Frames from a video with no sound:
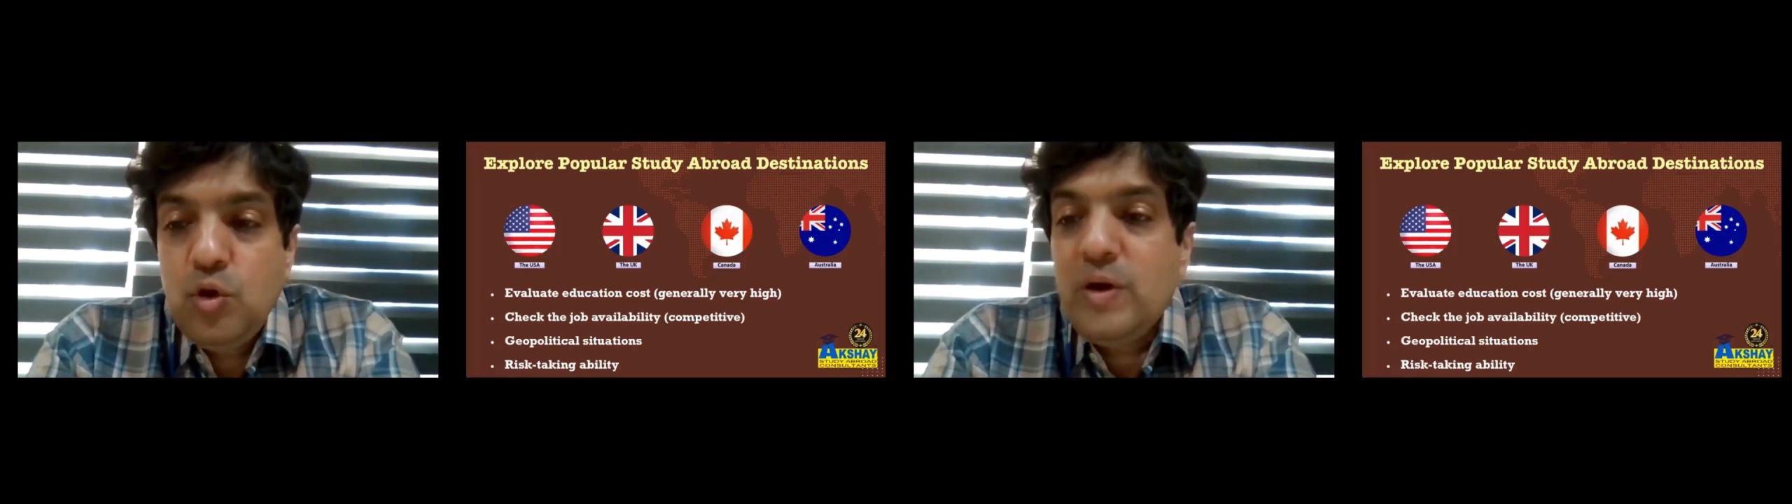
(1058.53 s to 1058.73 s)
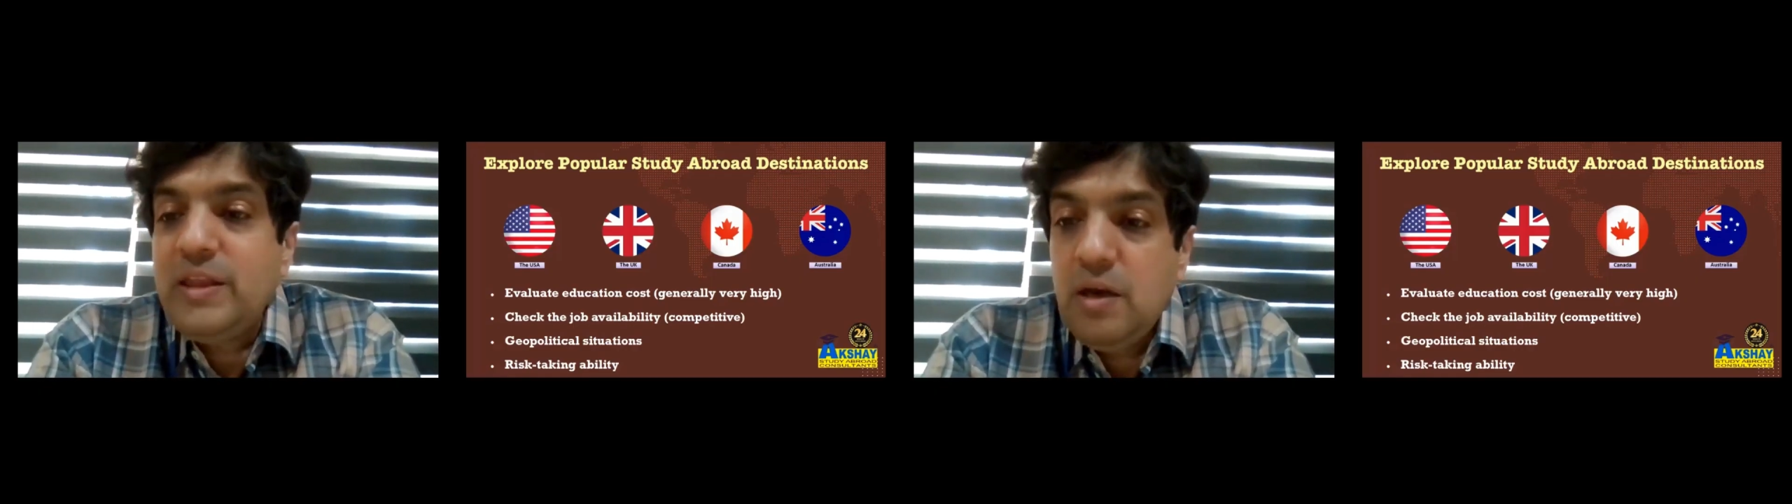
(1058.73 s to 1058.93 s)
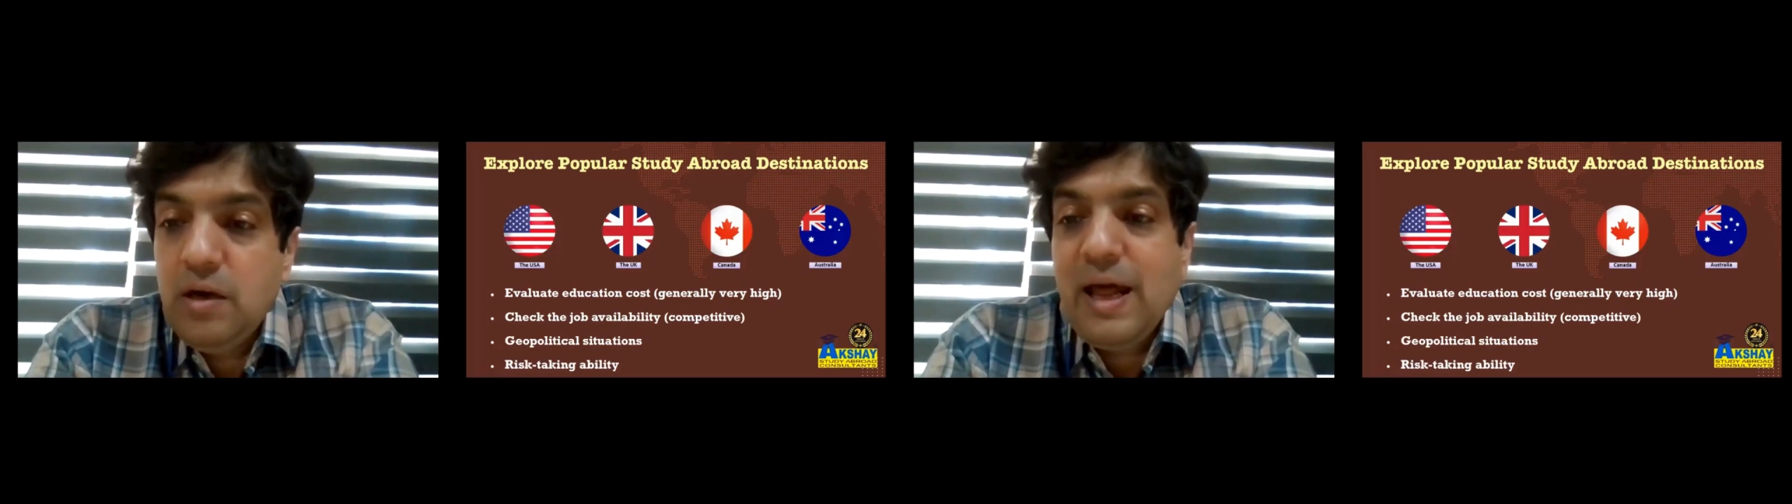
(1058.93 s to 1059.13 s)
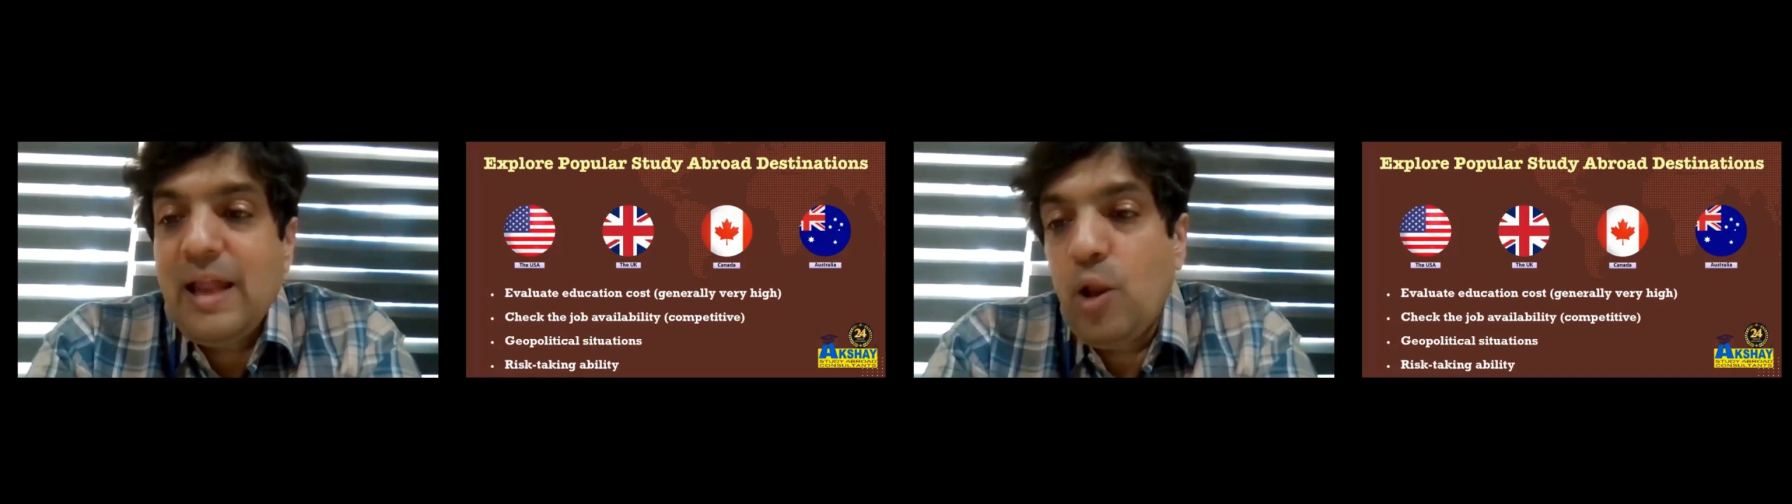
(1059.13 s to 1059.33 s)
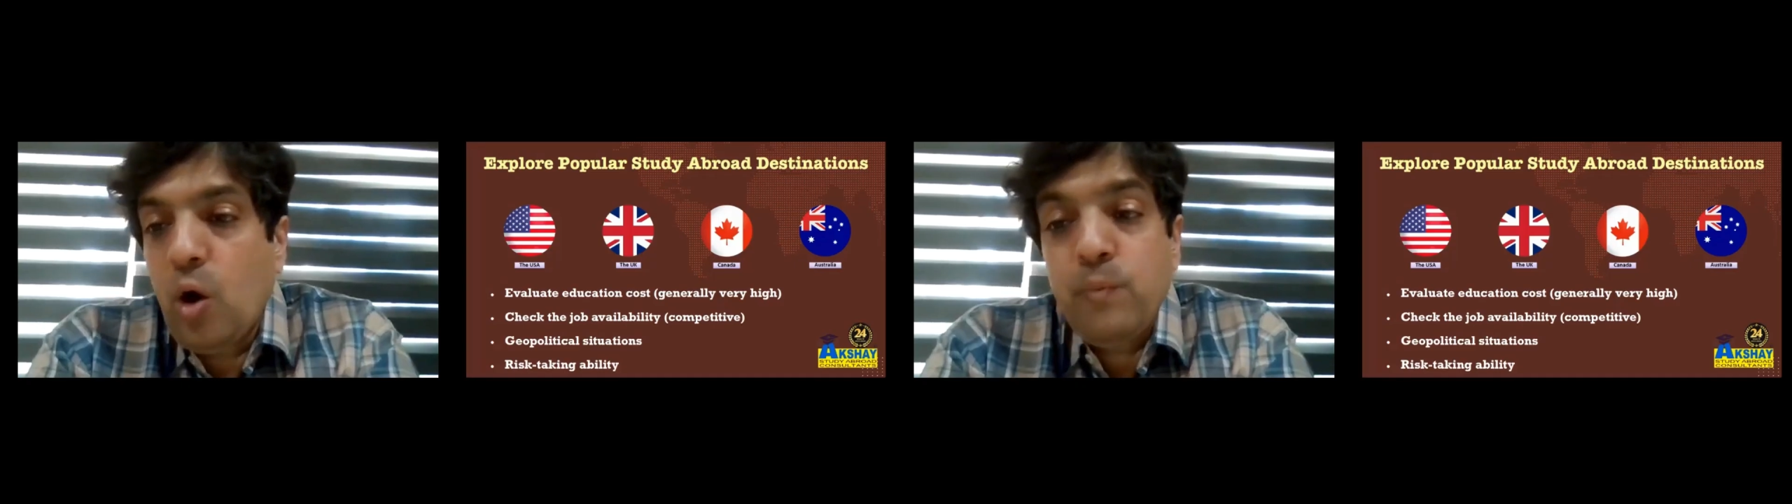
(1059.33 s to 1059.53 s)
your near
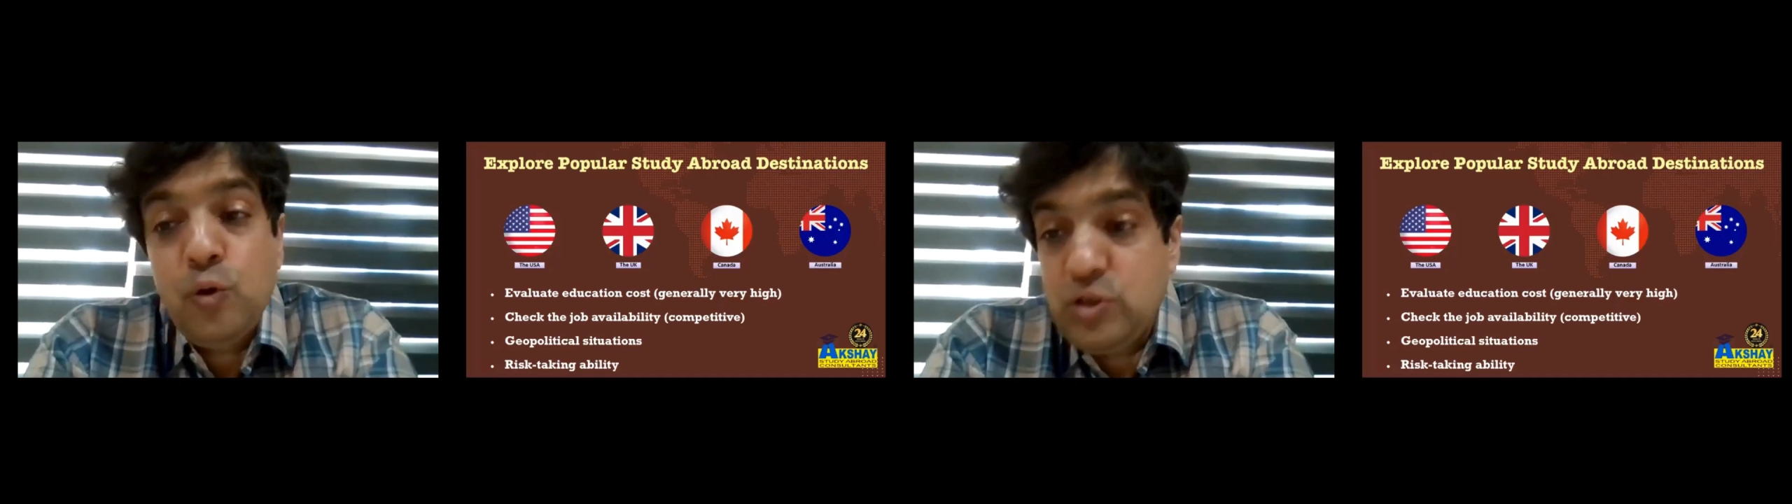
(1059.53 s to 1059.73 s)
and long